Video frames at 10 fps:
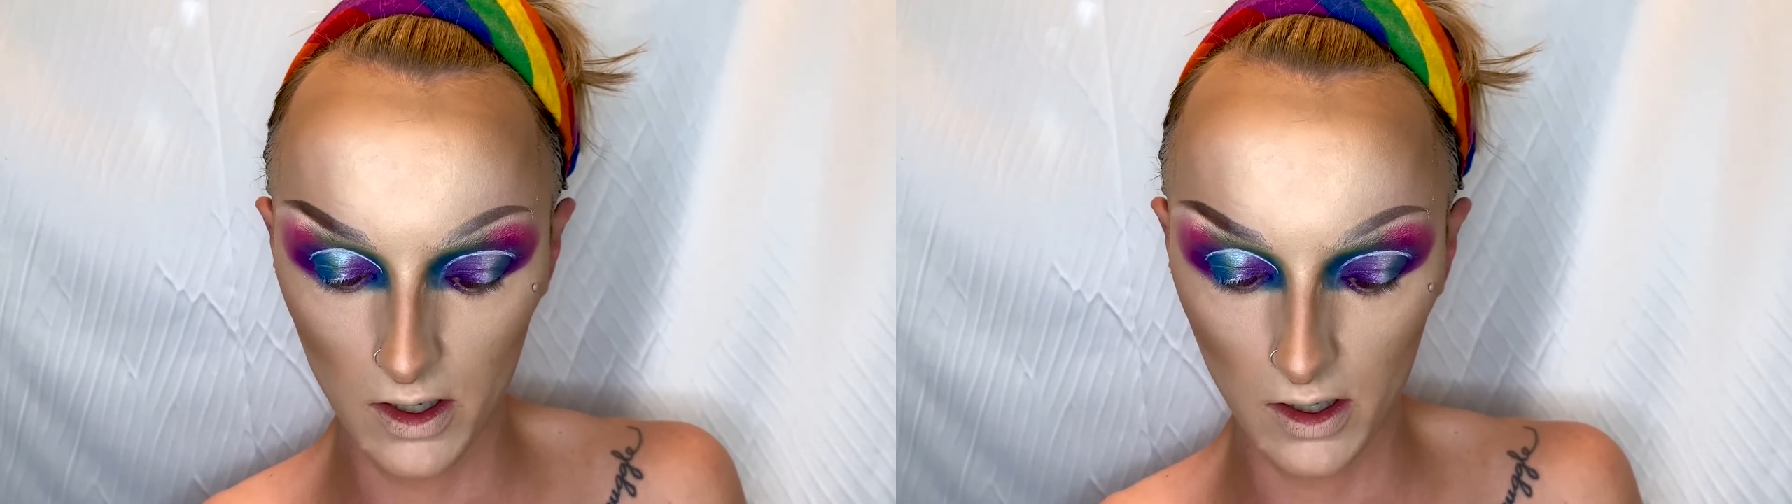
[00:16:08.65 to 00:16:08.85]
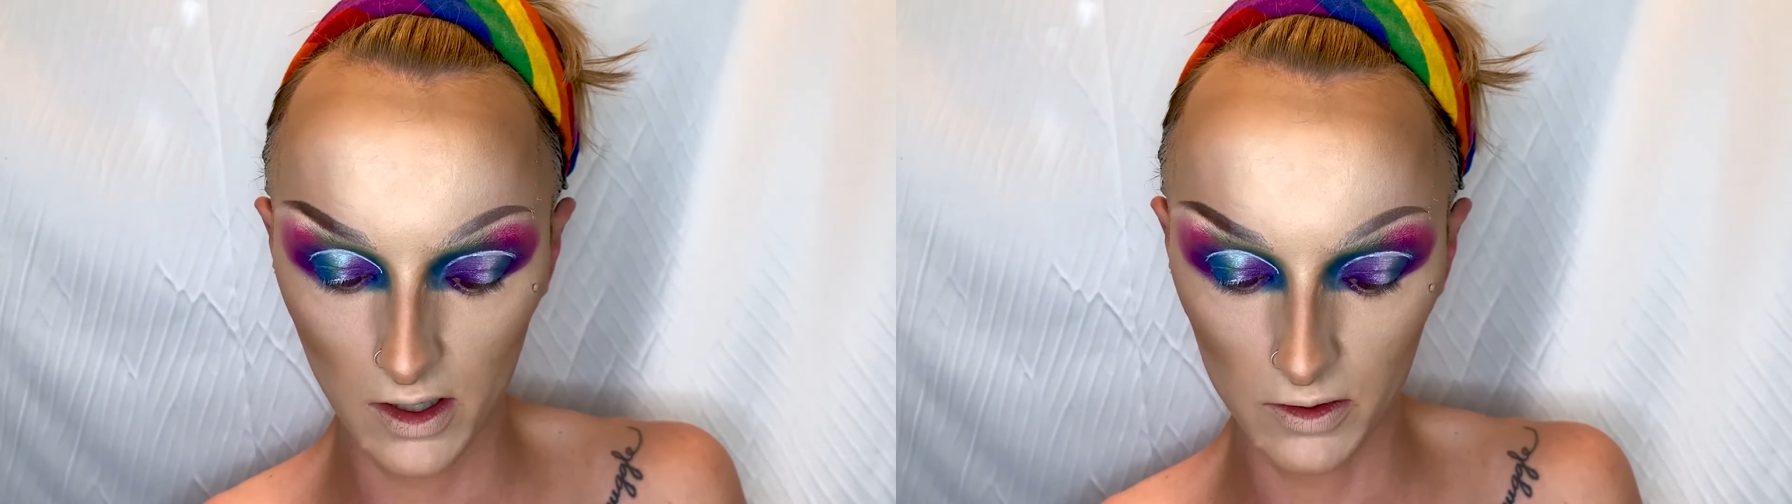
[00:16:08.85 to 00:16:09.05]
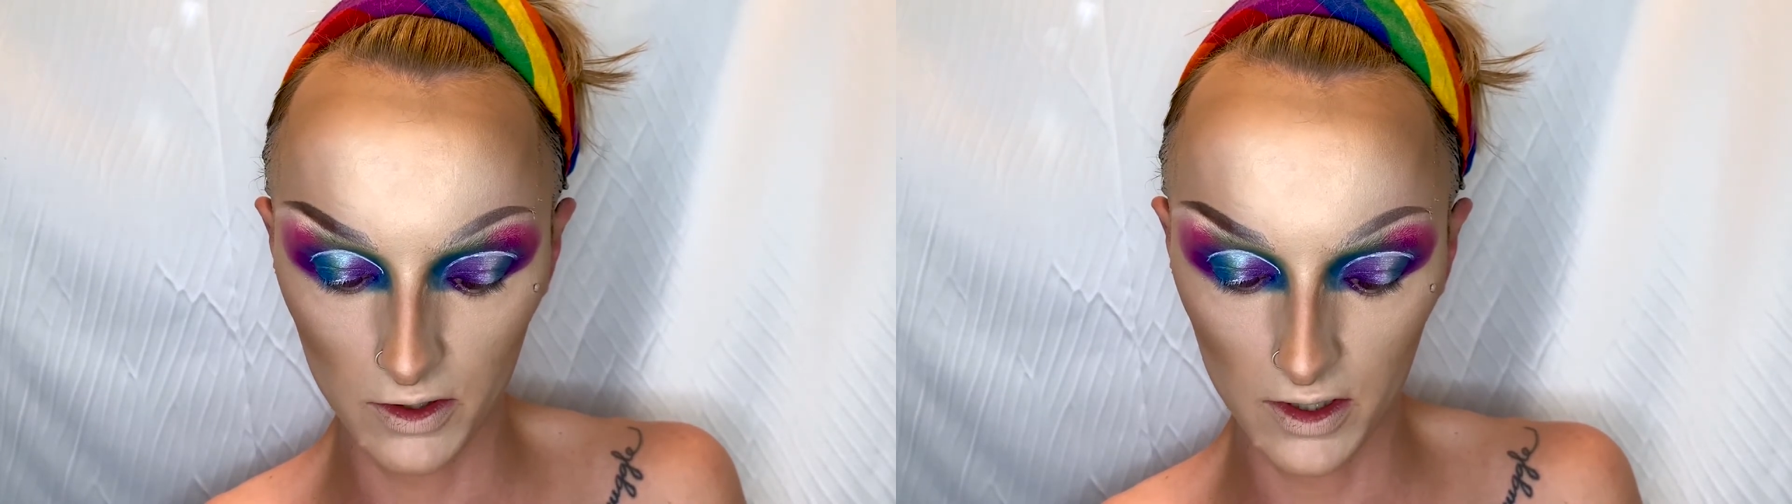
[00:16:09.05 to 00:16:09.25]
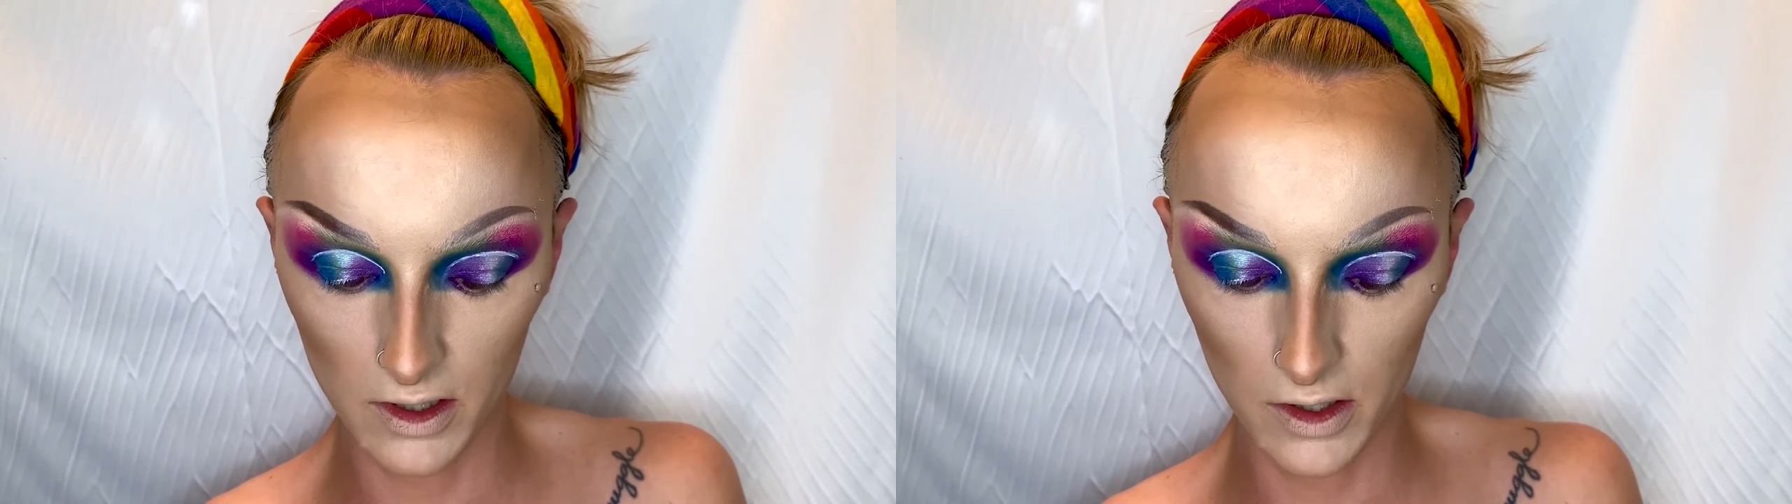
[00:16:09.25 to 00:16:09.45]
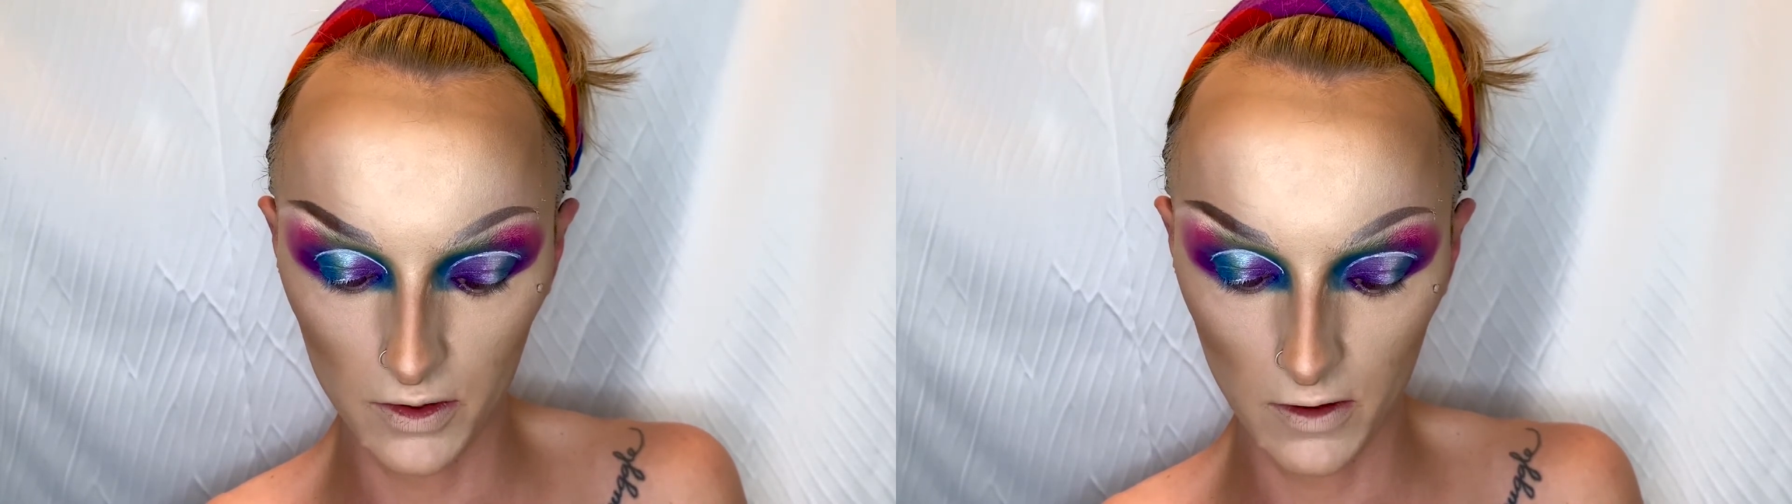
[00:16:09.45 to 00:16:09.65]
because they're just going
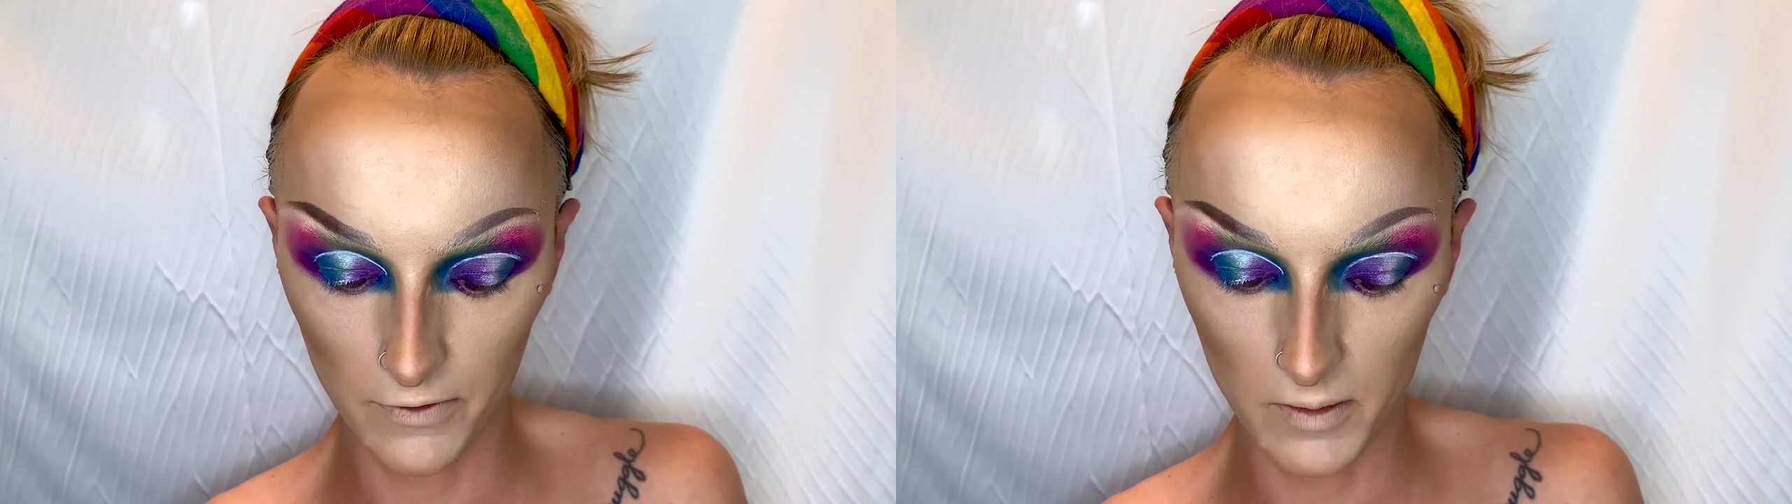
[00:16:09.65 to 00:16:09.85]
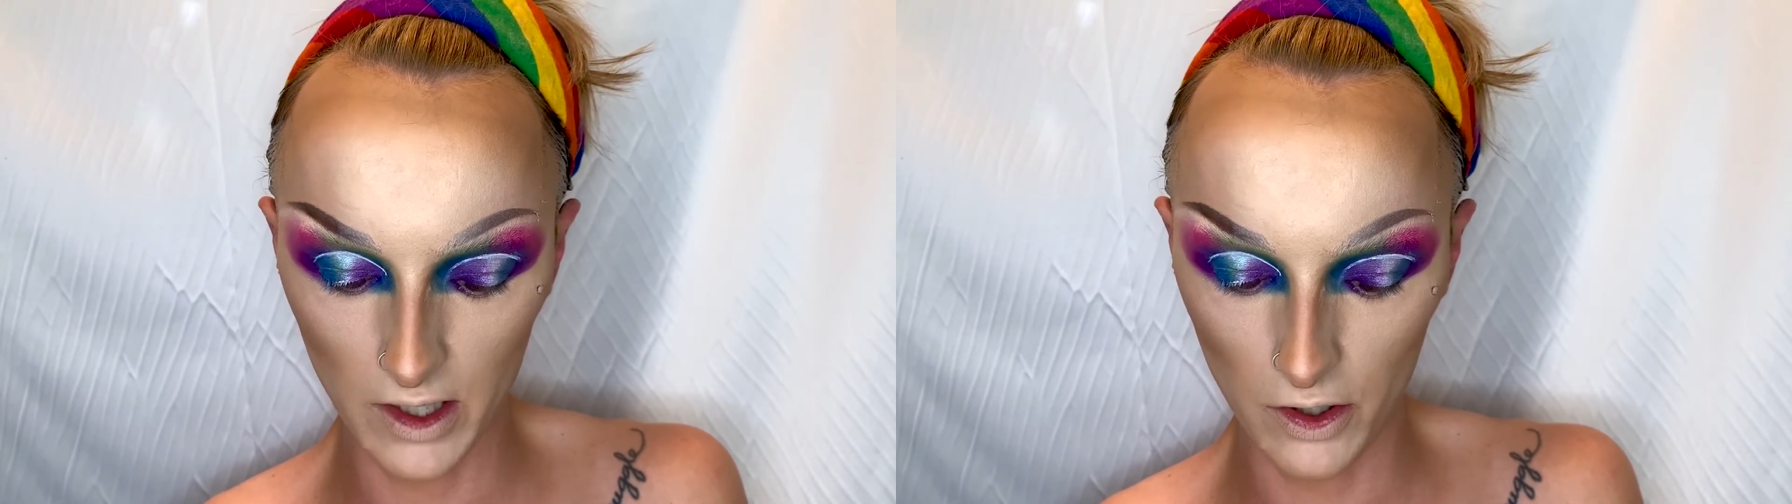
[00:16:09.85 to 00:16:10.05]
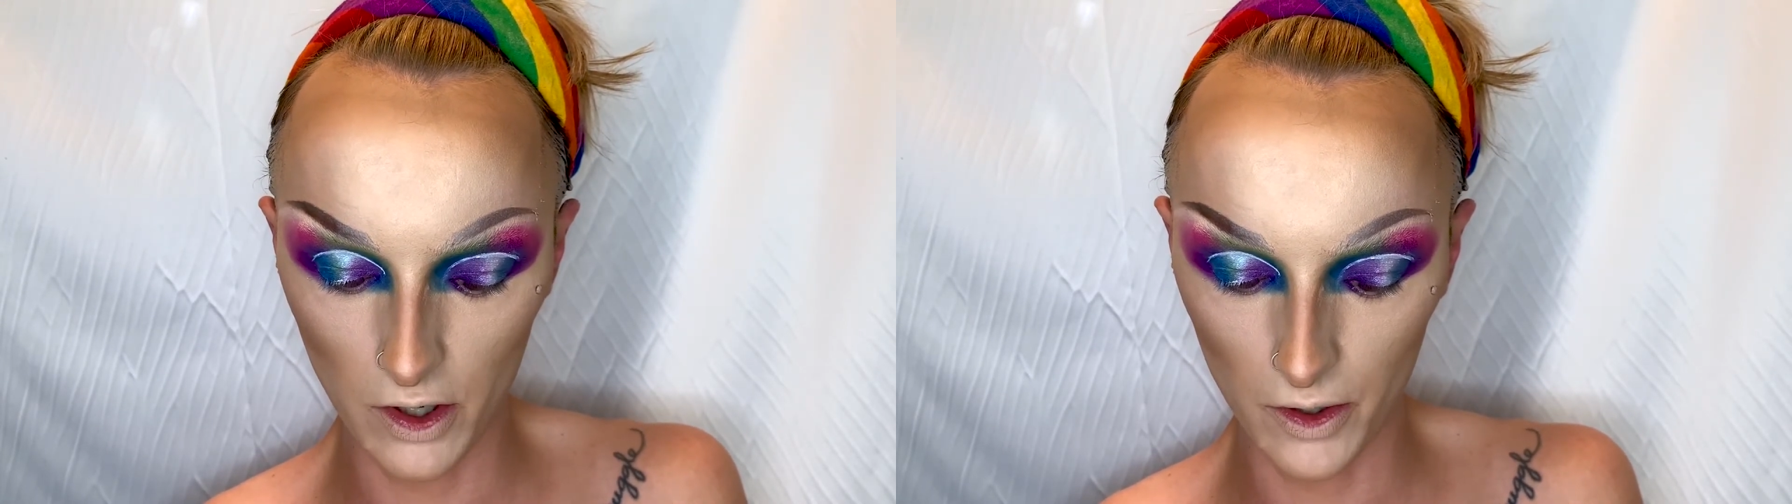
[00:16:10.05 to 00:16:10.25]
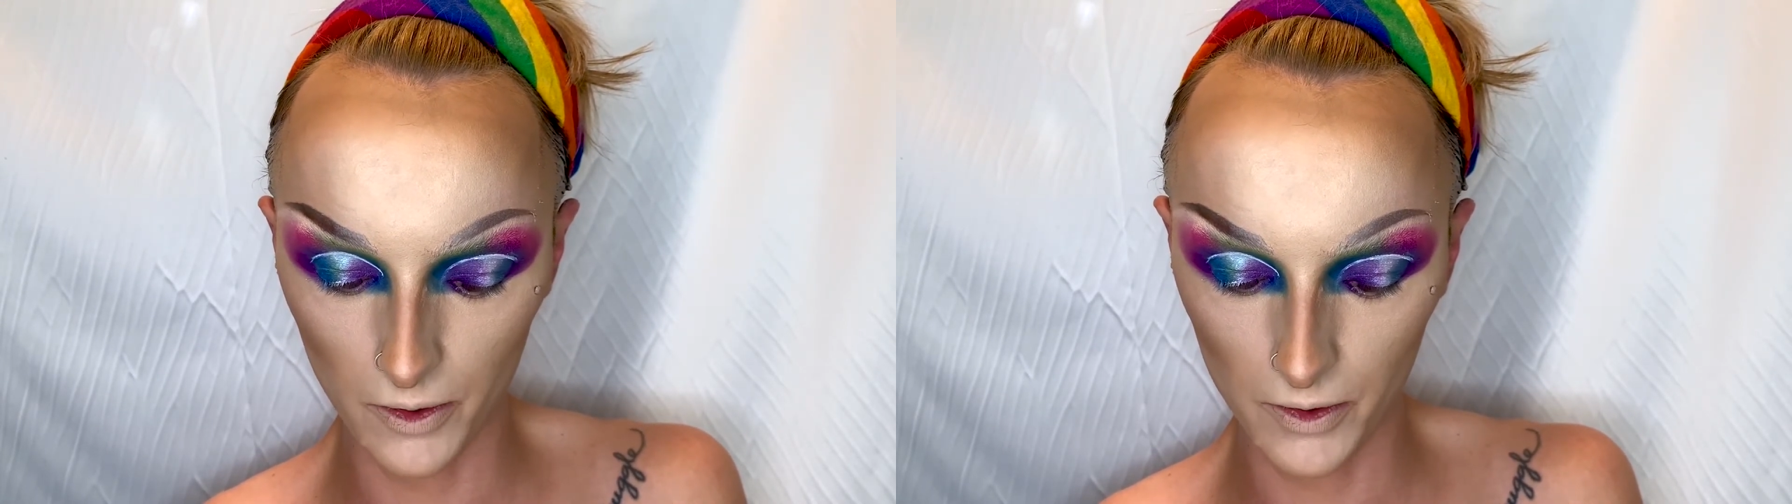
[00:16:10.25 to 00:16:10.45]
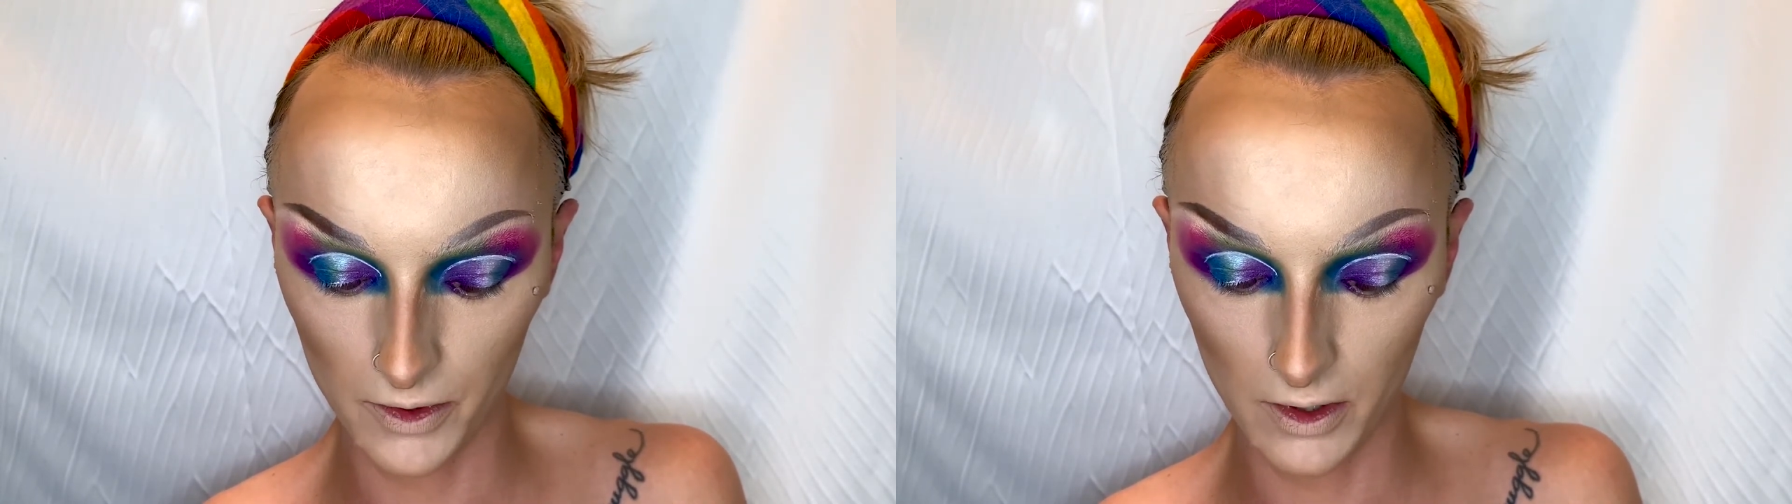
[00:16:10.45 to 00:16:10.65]
to use it for my nose.